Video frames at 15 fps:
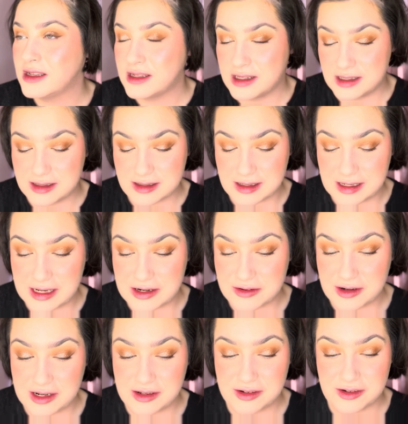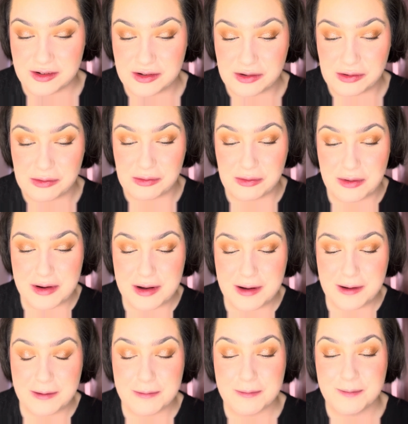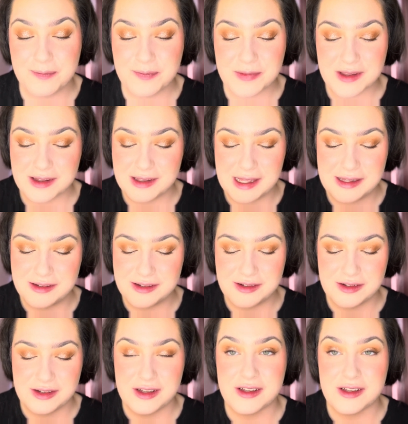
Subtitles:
It's literally so. It's.